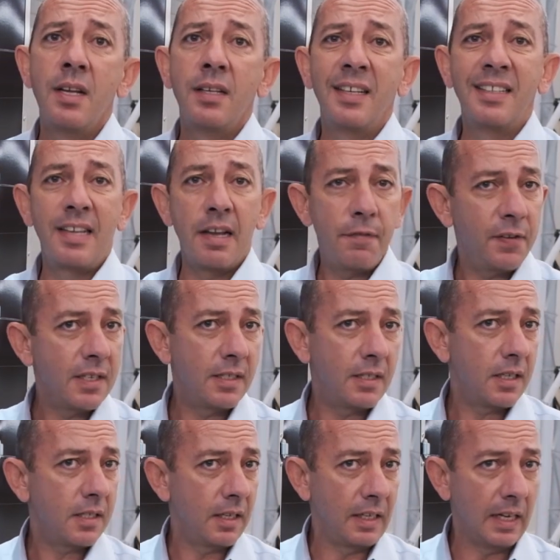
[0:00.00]
the
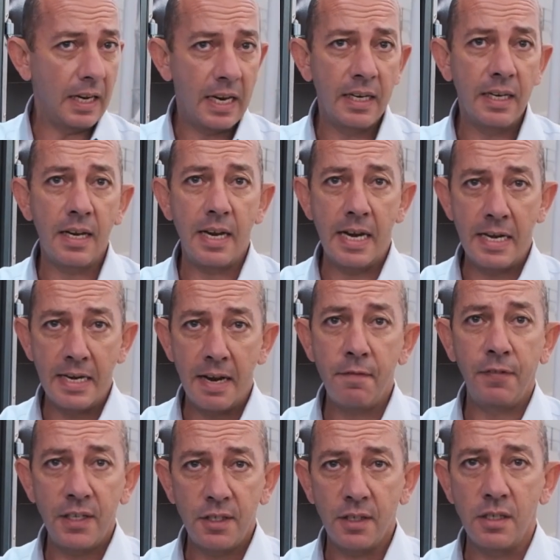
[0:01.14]
differences in
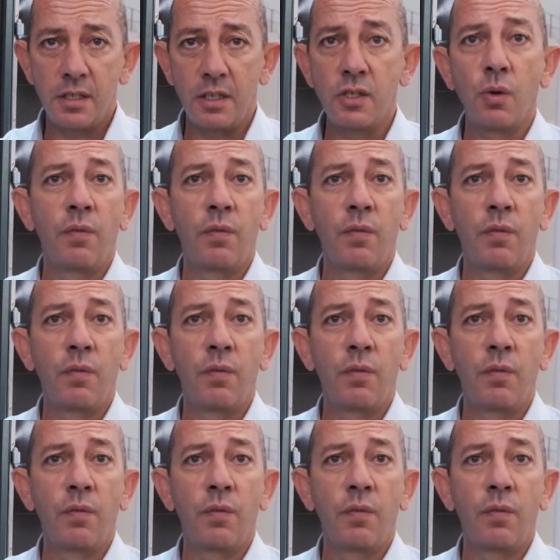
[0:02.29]
efficiencies